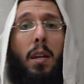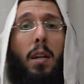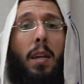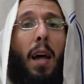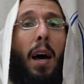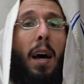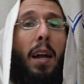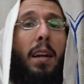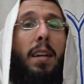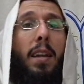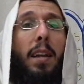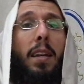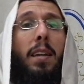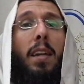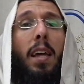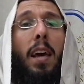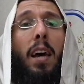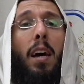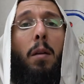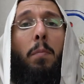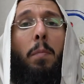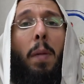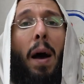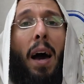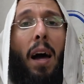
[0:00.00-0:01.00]
that the
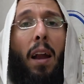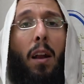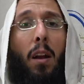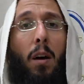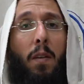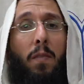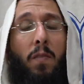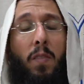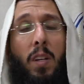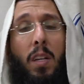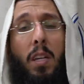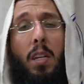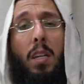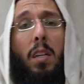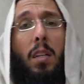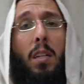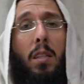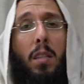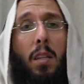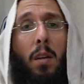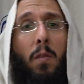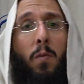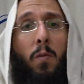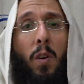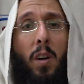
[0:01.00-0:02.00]
Ner
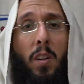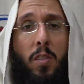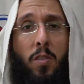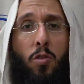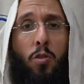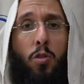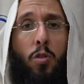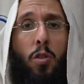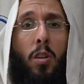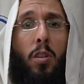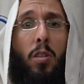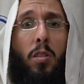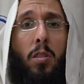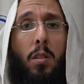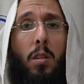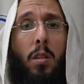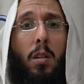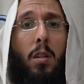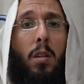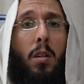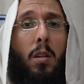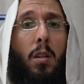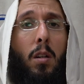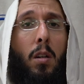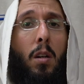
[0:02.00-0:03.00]
Ma'arabi, the western
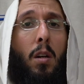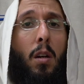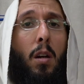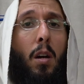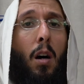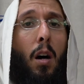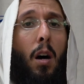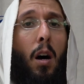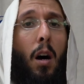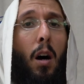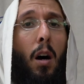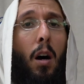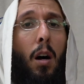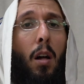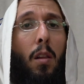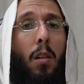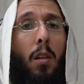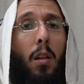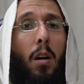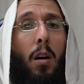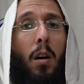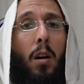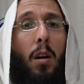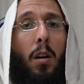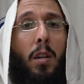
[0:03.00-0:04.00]
uh,
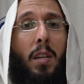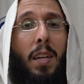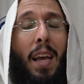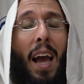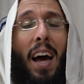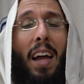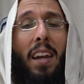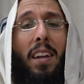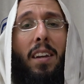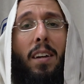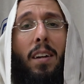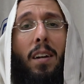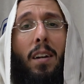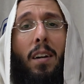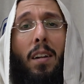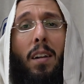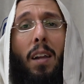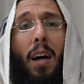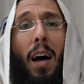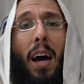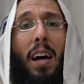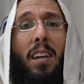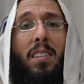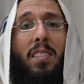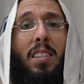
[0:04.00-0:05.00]
uh, candle,
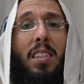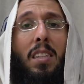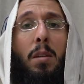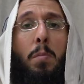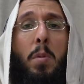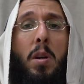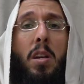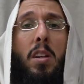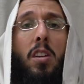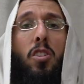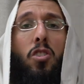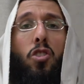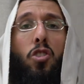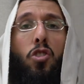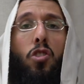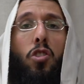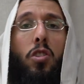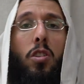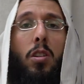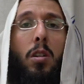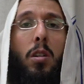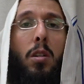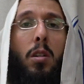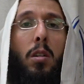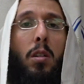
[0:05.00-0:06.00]
has diminished.
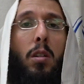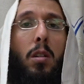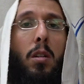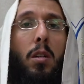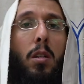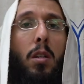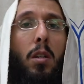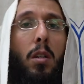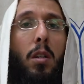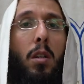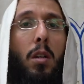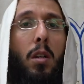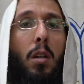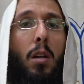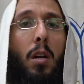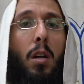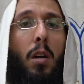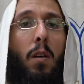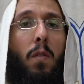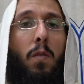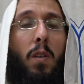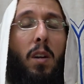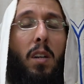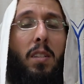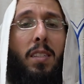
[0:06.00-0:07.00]

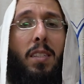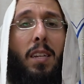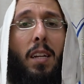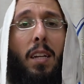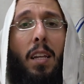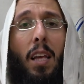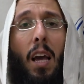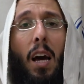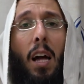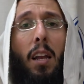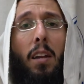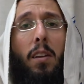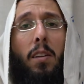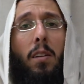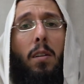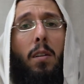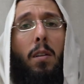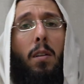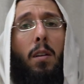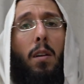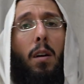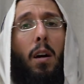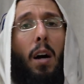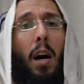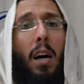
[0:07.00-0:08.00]
Western
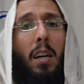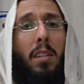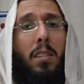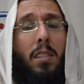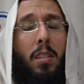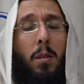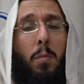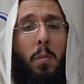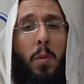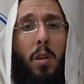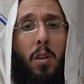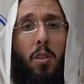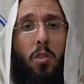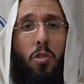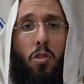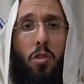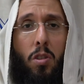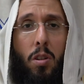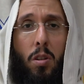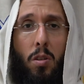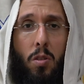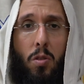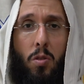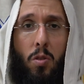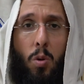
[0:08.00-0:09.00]
candle has diminished.
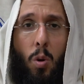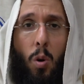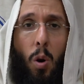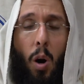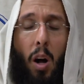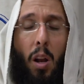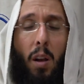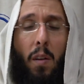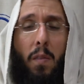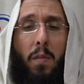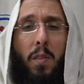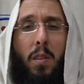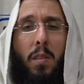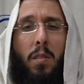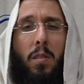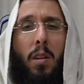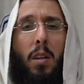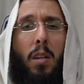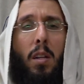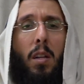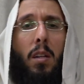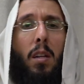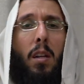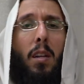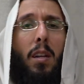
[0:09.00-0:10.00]
So all of a
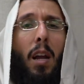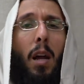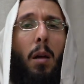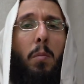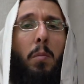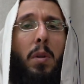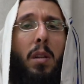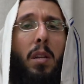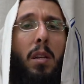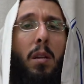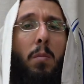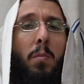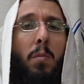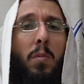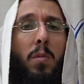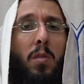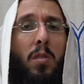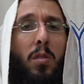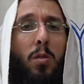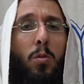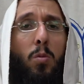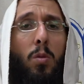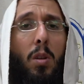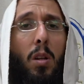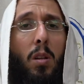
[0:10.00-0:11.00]
sudden the Talmidim, the
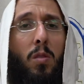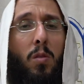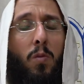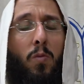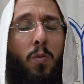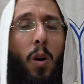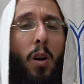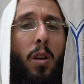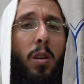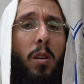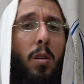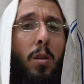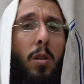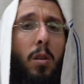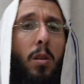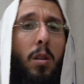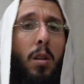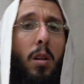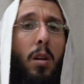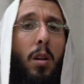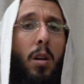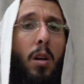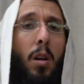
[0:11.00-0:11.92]
students wondered,